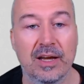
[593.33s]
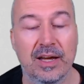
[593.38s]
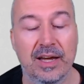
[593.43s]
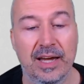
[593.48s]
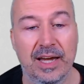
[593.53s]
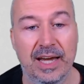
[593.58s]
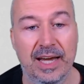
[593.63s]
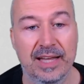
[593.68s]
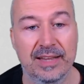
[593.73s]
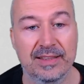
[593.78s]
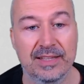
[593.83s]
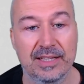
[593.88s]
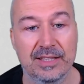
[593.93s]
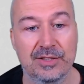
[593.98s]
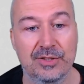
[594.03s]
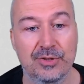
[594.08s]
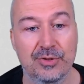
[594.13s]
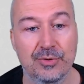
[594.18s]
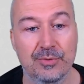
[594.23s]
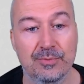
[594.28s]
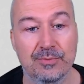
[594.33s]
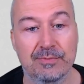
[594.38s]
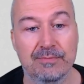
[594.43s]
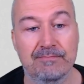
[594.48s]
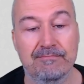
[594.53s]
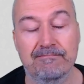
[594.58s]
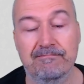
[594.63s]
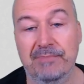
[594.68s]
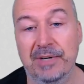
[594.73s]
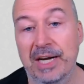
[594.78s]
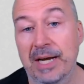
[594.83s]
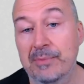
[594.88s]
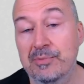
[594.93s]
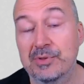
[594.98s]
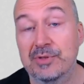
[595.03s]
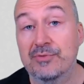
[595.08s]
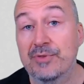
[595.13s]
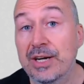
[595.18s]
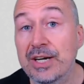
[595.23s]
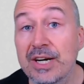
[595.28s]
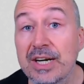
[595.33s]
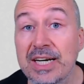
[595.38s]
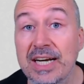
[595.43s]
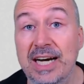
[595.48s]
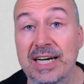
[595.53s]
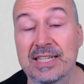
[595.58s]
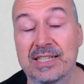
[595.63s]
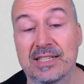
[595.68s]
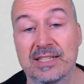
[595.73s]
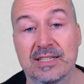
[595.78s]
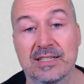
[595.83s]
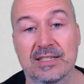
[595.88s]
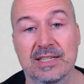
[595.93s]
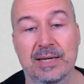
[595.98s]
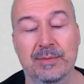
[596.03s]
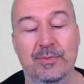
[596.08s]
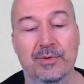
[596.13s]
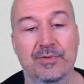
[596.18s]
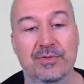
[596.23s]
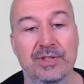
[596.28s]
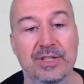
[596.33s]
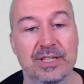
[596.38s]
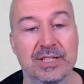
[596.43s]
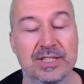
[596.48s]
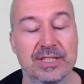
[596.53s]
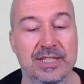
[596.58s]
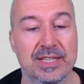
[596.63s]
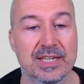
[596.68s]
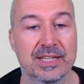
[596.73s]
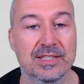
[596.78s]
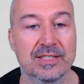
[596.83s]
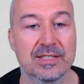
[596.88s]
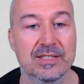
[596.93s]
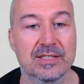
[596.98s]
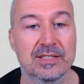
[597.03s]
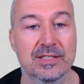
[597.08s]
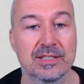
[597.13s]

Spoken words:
and that you perhaps recognize some of these things